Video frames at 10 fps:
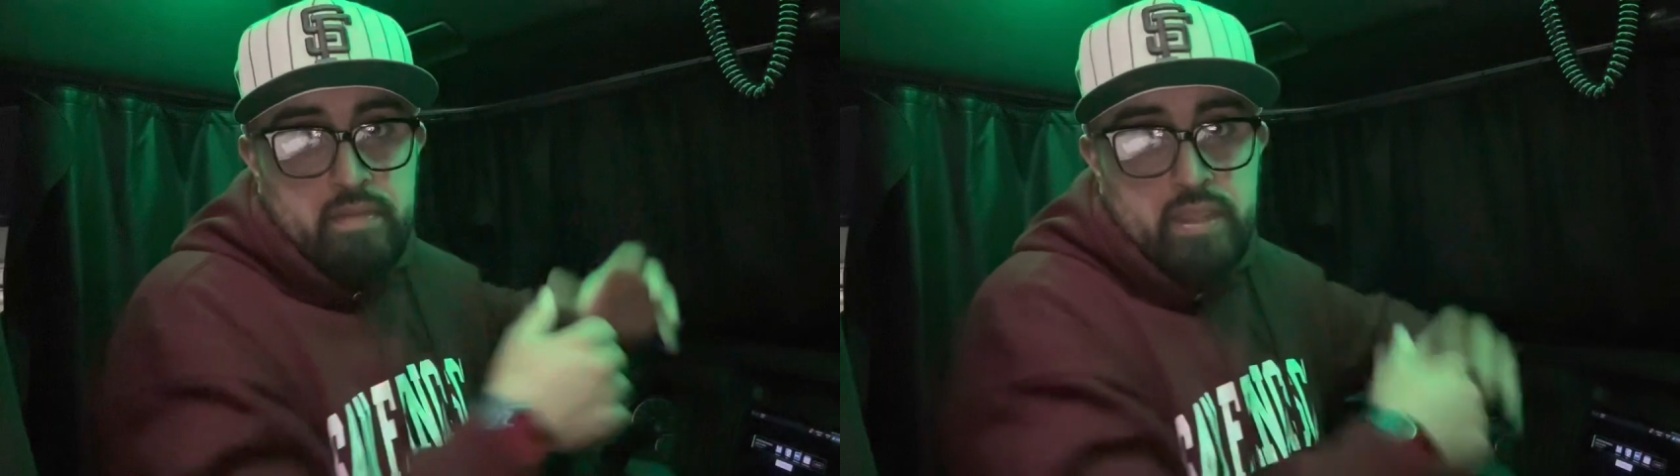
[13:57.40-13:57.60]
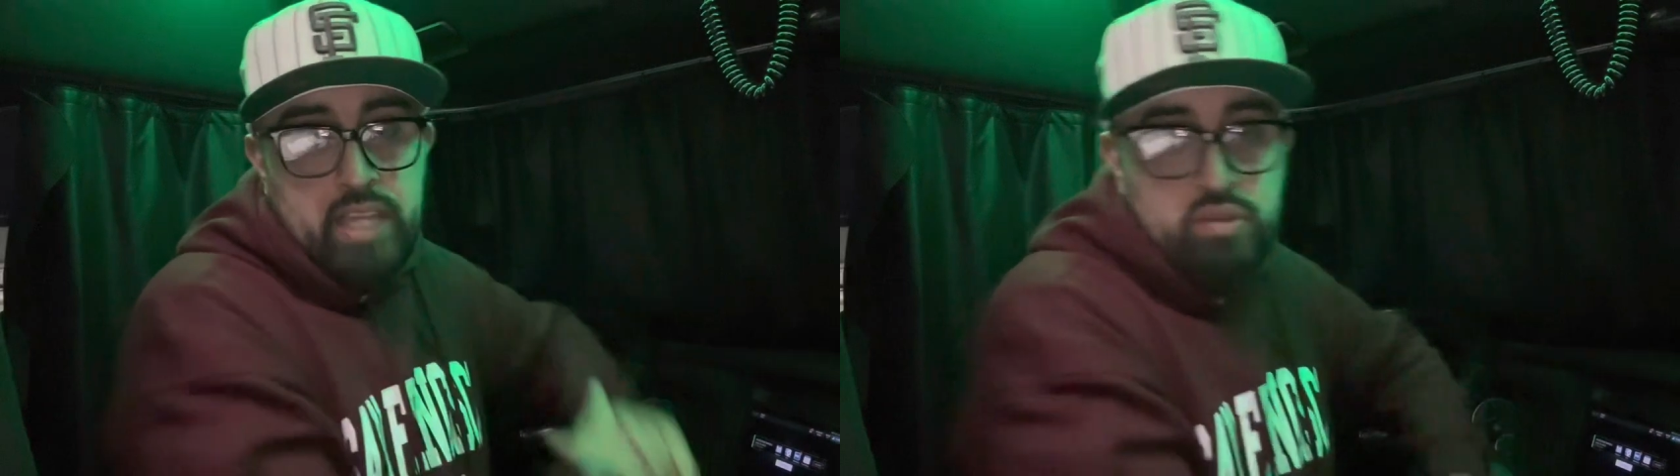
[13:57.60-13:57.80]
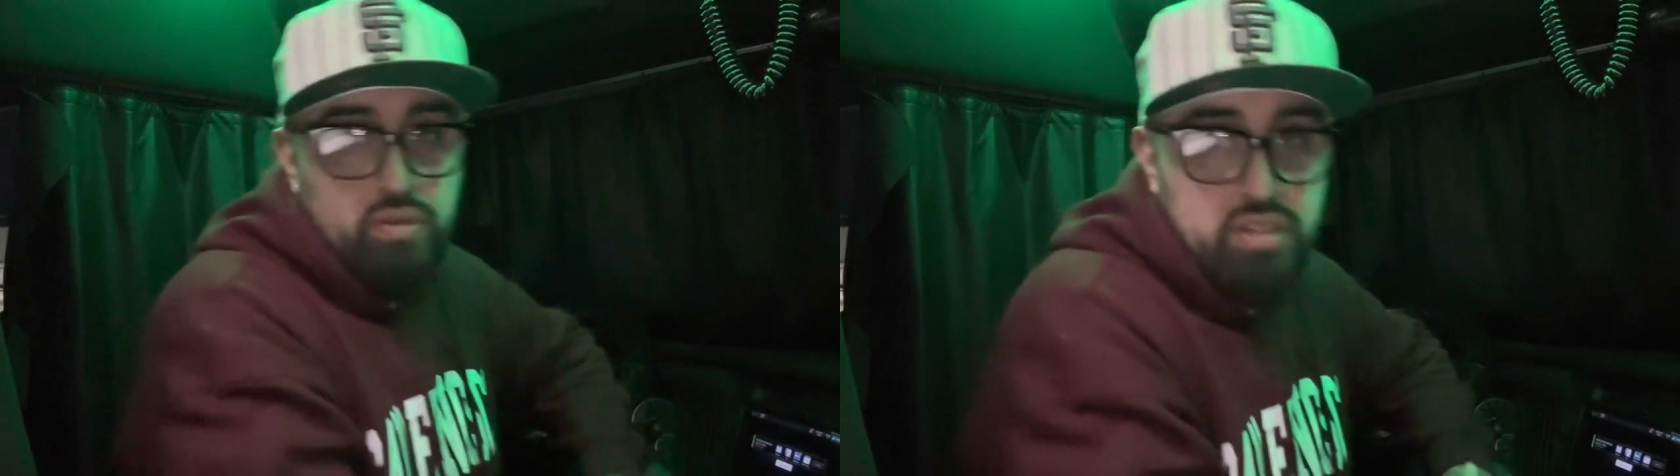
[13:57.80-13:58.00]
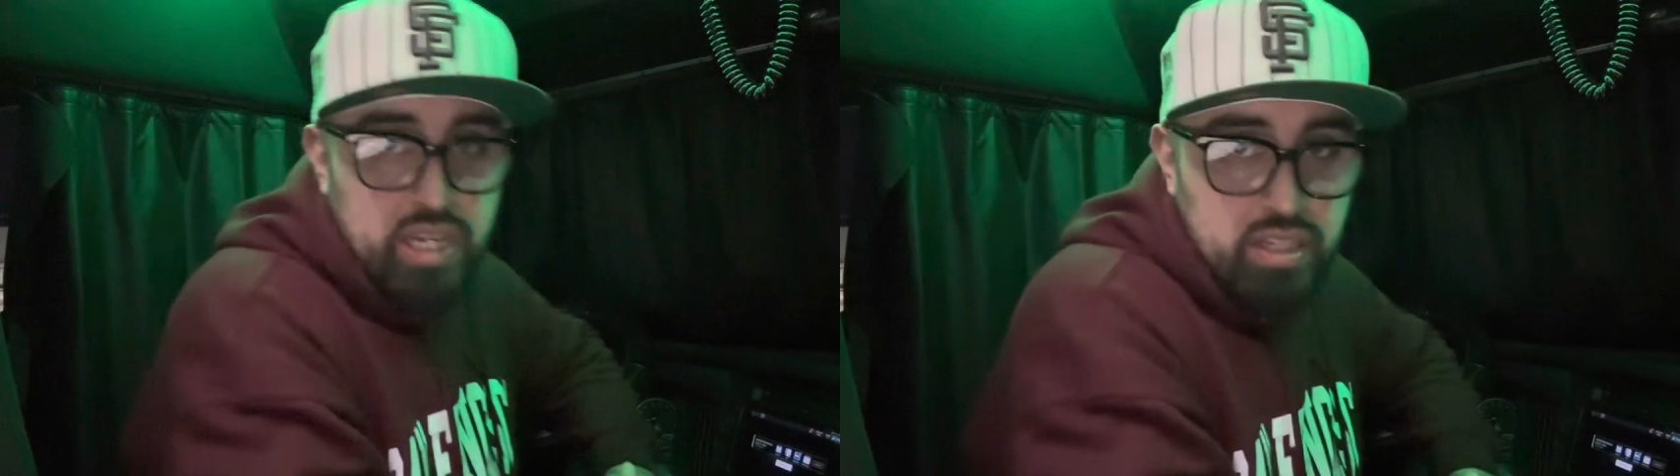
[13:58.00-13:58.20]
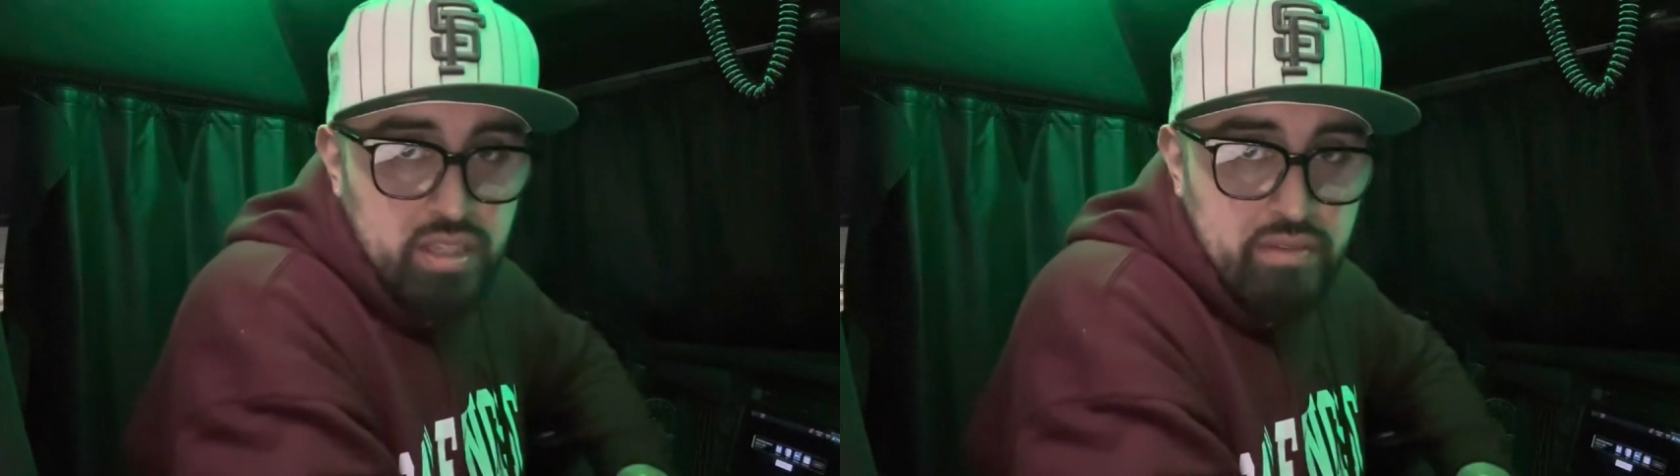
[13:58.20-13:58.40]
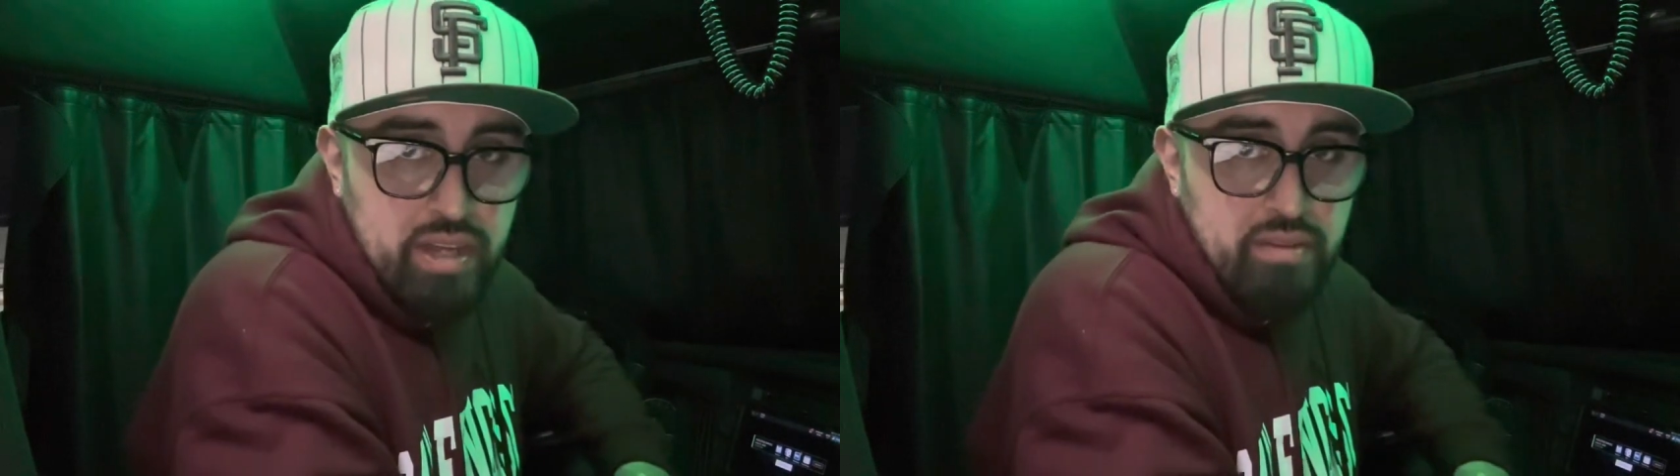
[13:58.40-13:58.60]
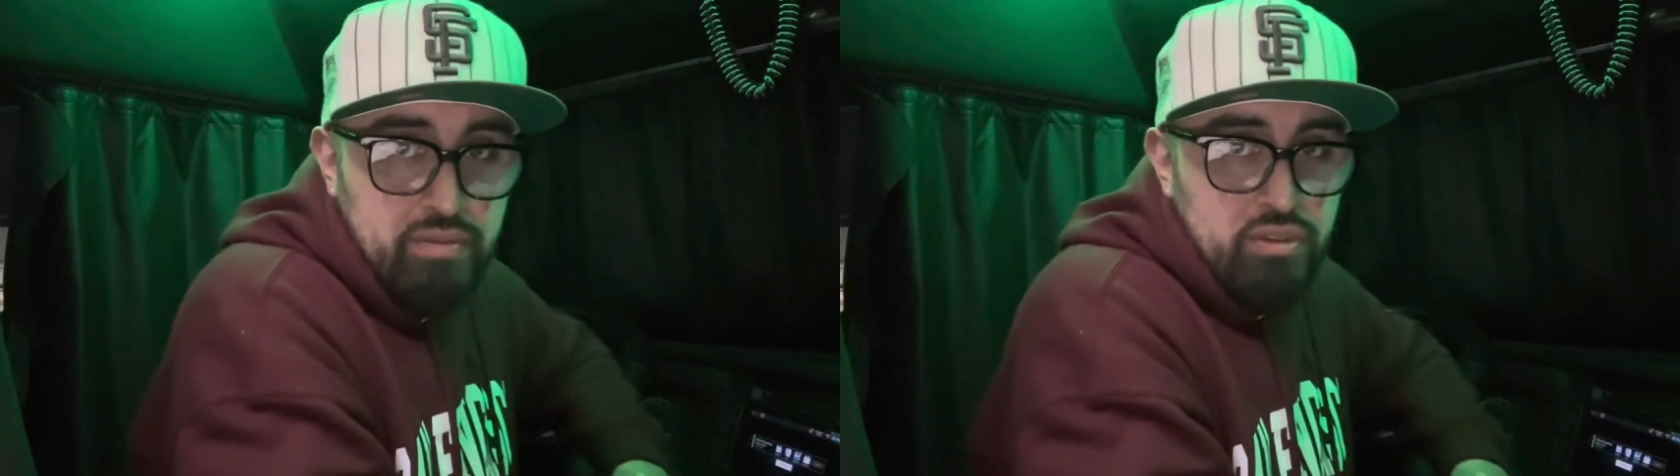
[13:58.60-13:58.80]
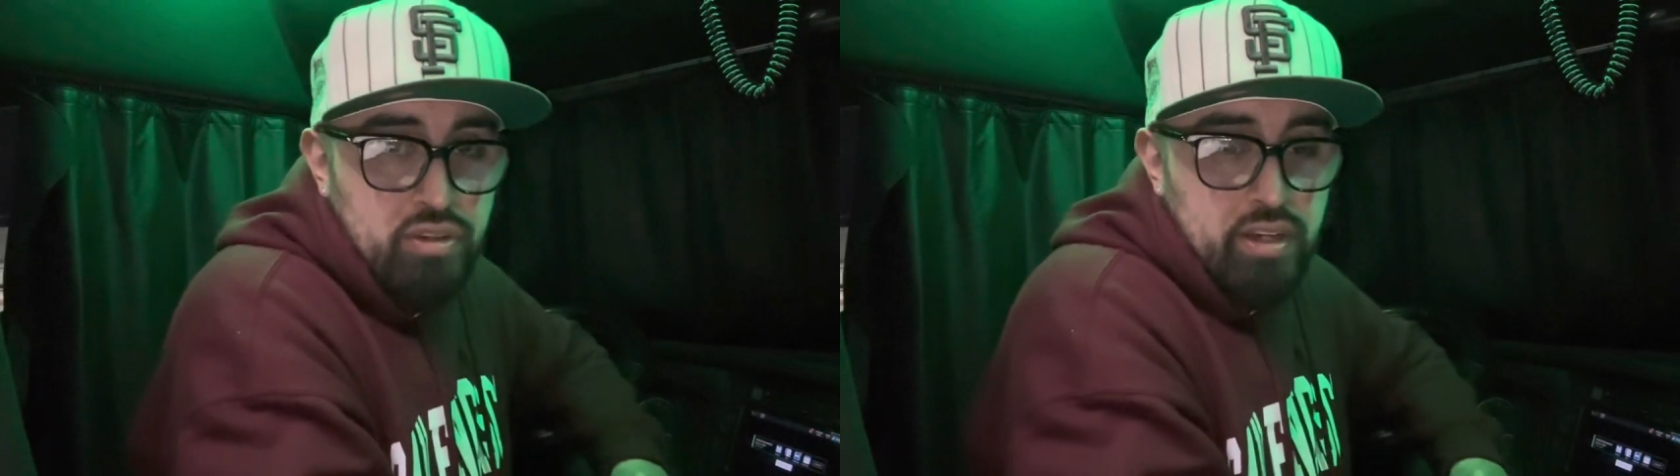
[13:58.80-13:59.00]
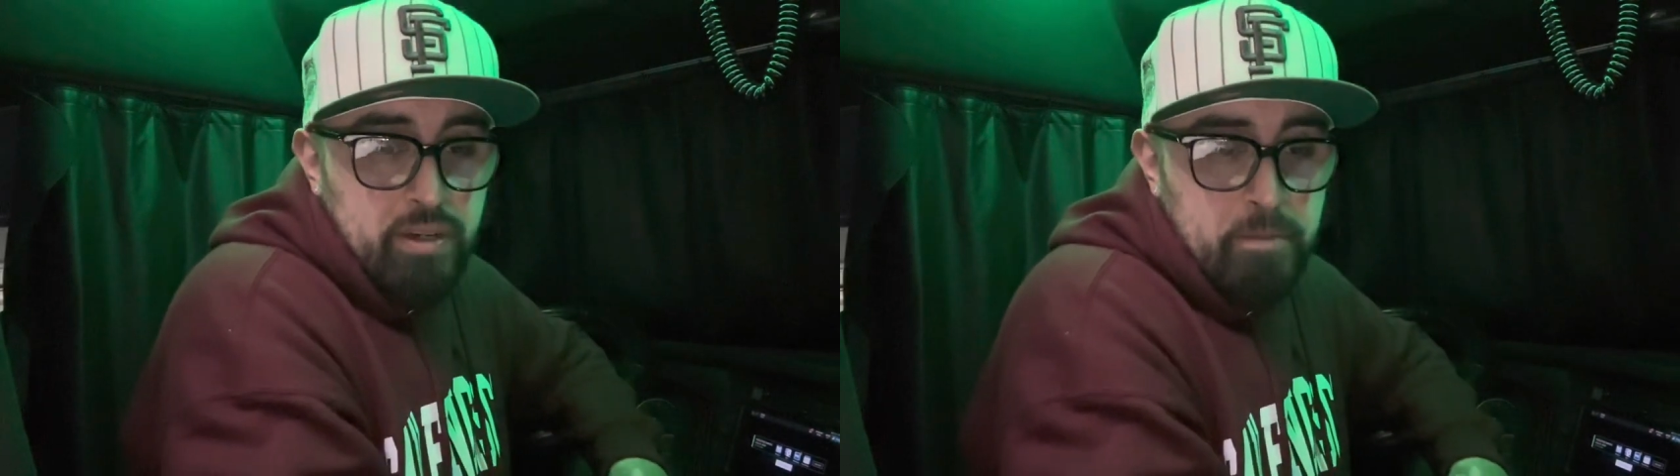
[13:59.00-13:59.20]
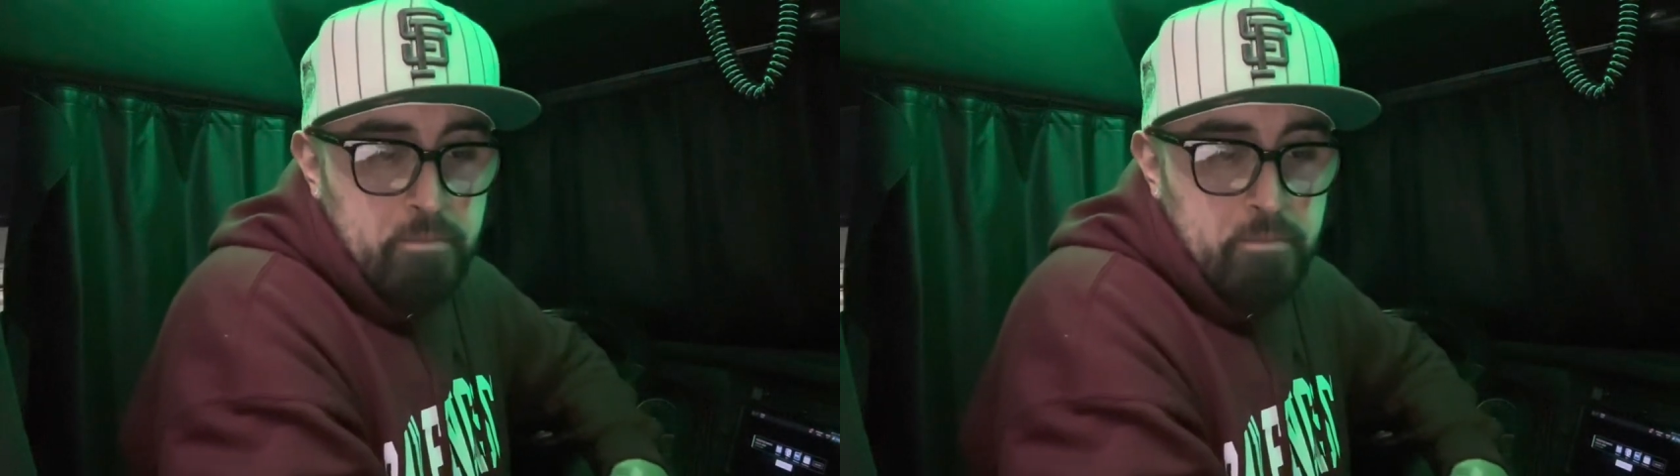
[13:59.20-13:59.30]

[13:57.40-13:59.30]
That's what it's like to live out of a truck.